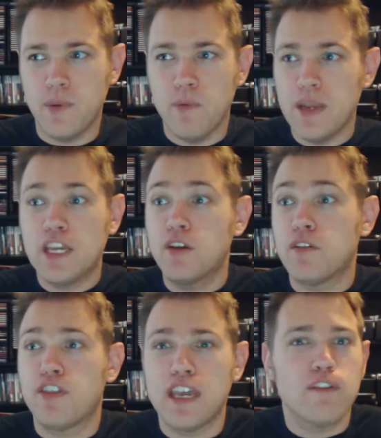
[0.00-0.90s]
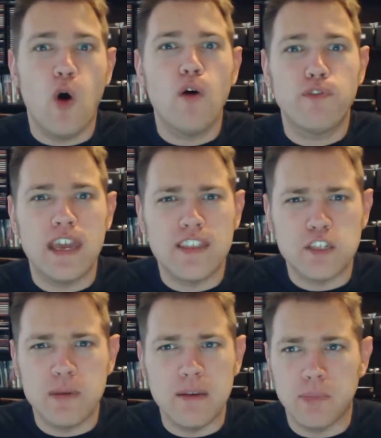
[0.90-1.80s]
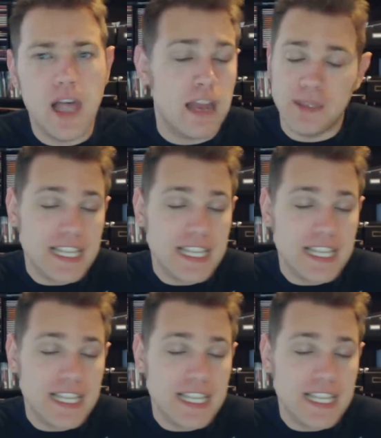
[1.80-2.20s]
We think of all faith as being blind,